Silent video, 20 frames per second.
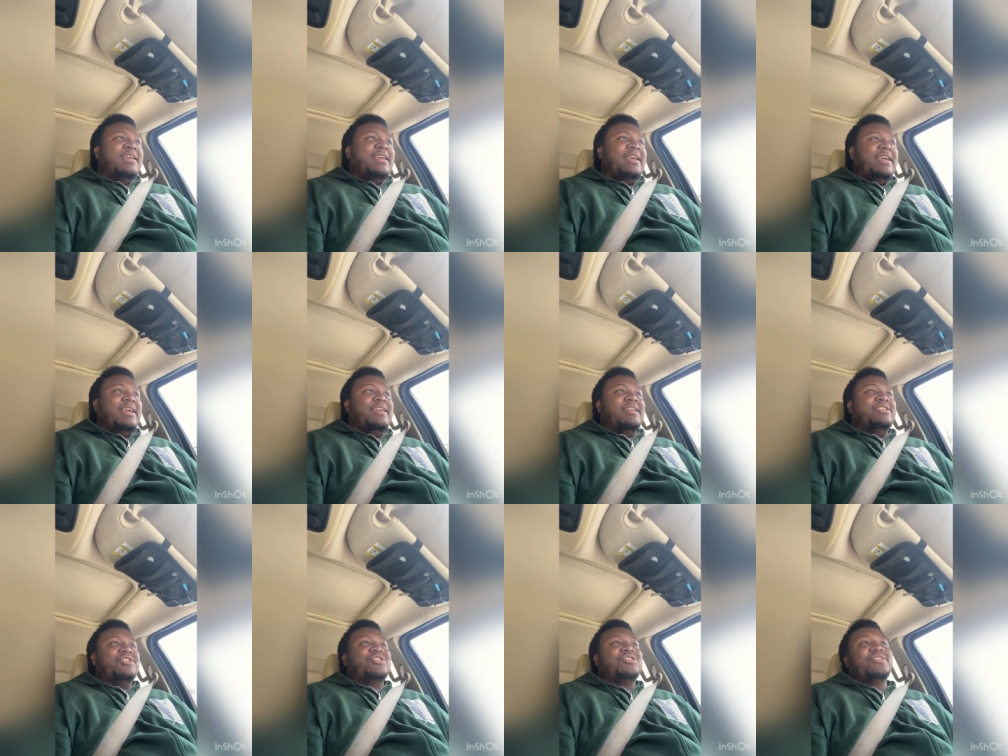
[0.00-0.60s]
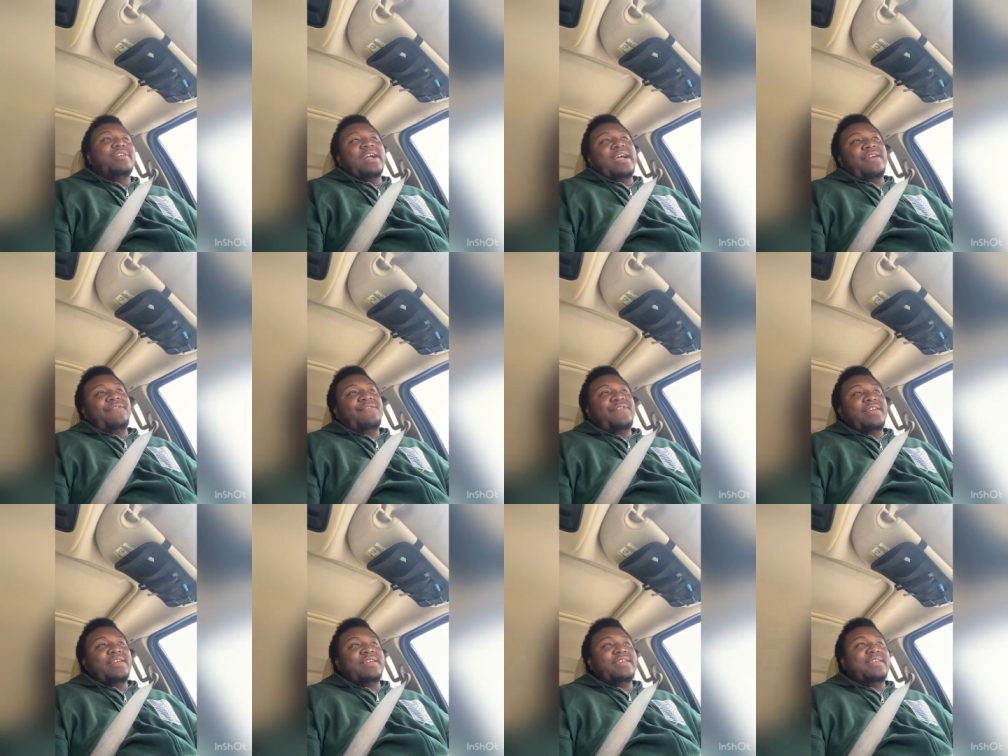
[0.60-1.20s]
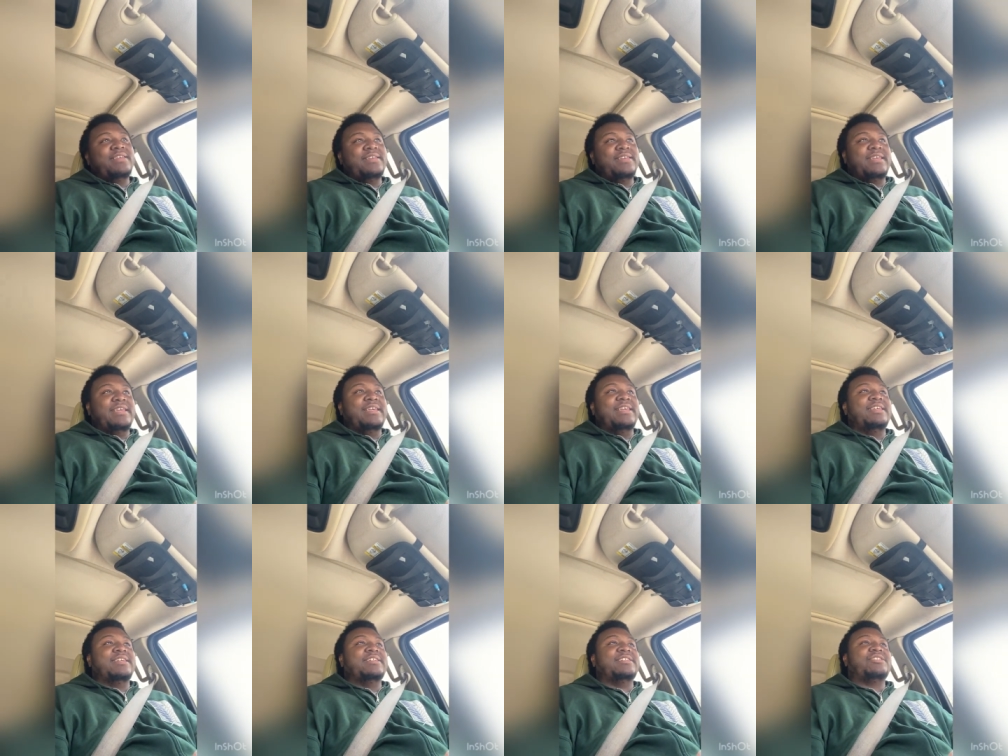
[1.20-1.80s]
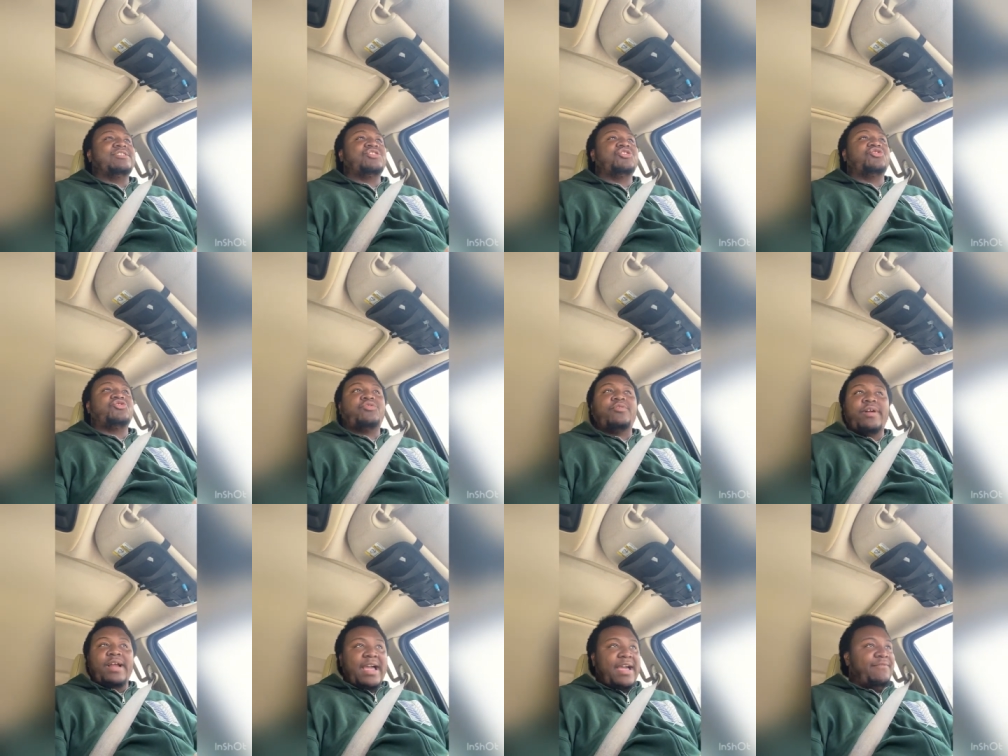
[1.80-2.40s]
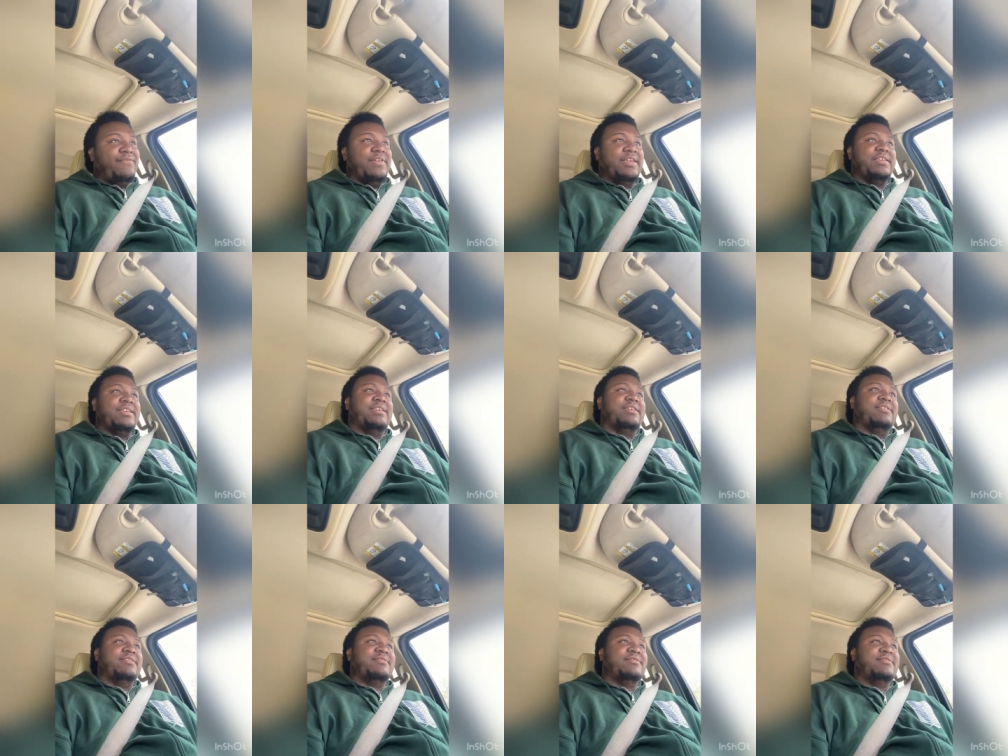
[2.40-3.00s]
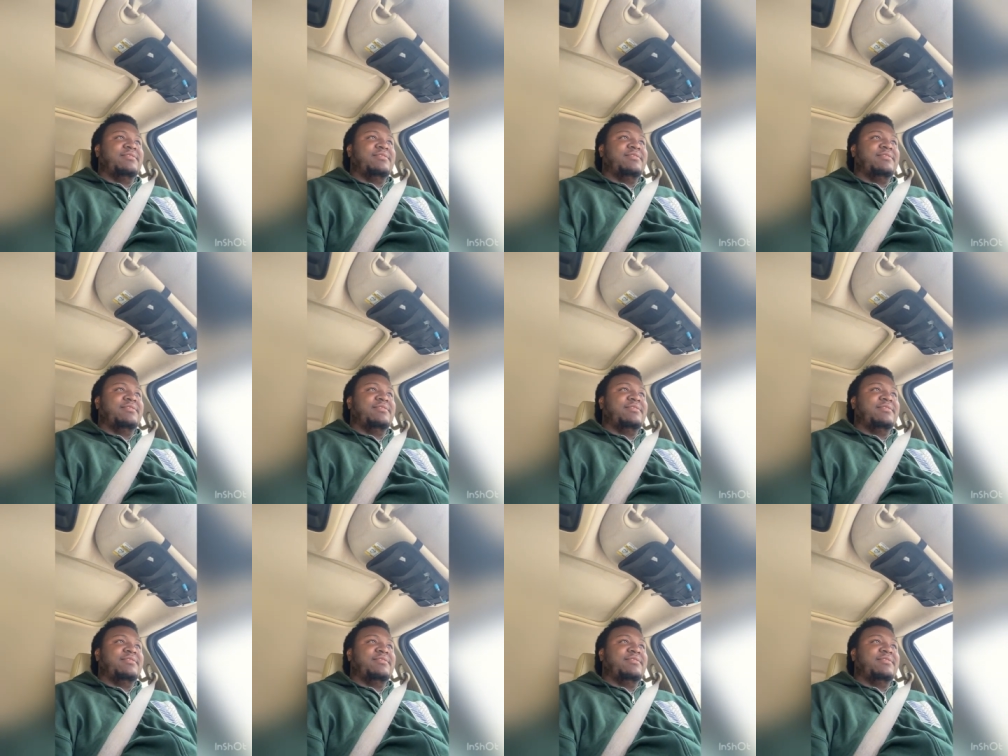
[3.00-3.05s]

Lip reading: And traffic is trafficking.